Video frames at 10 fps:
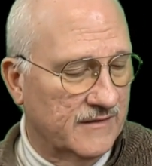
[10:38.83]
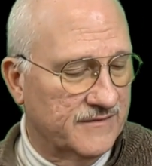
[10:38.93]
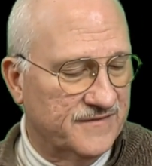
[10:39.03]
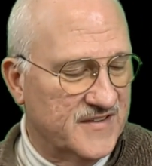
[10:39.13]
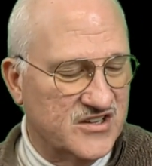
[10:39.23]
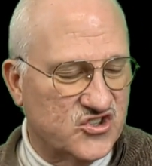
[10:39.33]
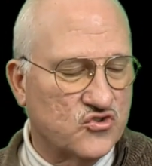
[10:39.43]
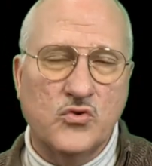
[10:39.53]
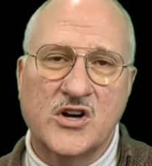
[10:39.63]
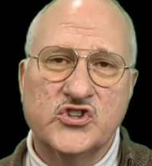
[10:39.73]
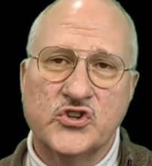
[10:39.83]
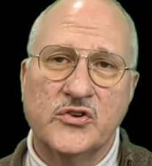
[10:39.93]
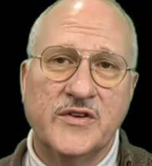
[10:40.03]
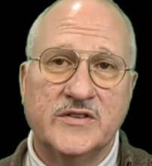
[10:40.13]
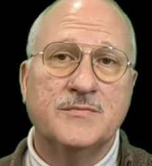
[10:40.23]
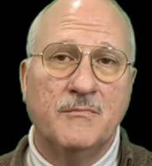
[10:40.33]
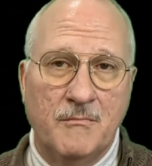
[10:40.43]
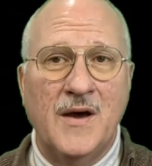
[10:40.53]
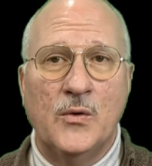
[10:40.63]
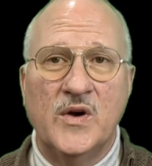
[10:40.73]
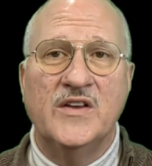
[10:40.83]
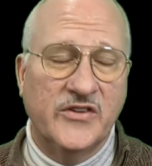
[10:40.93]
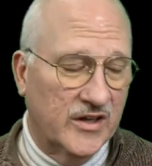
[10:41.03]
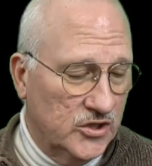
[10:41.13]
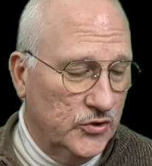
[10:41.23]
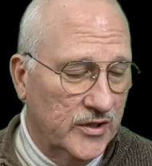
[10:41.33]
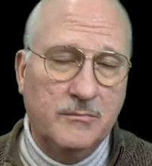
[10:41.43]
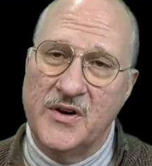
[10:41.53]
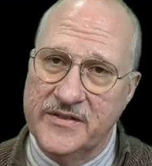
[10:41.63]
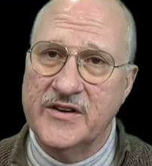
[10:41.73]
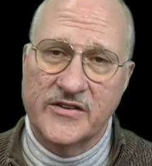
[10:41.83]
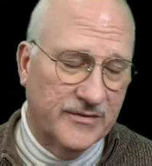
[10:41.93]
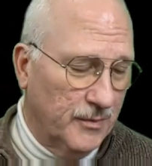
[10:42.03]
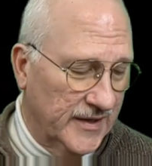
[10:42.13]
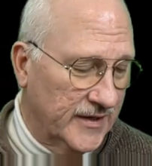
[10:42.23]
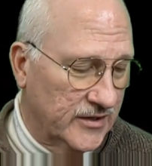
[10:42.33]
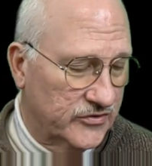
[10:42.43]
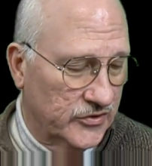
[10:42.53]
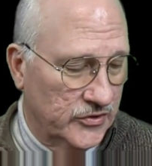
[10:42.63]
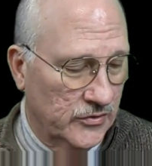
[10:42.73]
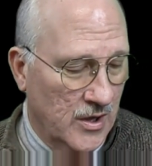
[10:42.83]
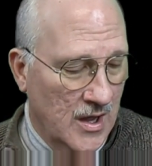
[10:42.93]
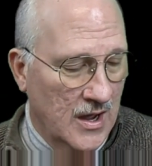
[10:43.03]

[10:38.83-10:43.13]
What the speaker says: fee structure, which, by the way, is included, but they're explaining it to you.